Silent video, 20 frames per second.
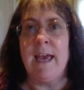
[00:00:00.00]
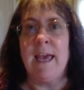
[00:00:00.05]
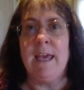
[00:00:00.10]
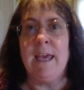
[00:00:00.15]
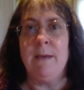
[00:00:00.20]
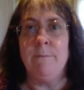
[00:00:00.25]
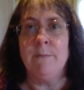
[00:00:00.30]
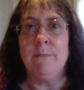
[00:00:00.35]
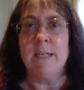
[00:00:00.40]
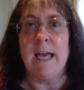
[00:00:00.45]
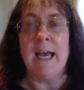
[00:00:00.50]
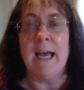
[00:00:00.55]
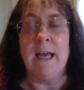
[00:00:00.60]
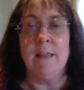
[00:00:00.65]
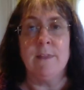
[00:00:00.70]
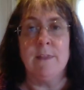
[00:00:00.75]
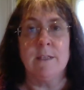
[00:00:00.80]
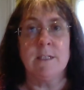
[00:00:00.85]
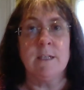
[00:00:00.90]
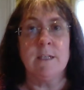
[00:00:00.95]
aimed
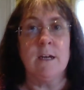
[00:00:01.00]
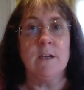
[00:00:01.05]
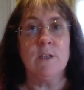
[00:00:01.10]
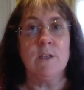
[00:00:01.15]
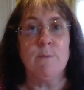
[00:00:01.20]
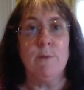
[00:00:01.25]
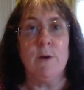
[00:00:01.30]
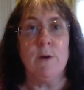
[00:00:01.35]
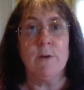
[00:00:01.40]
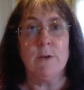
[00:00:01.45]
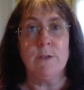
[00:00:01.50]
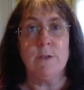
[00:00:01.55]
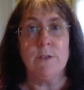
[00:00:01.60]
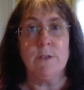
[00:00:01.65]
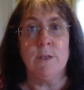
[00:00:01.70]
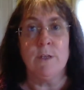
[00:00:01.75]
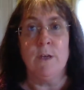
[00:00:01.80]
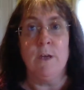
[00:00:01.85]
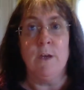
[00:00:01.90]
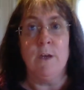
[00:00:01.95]
at the starter
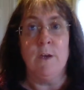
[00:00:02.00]
bloggers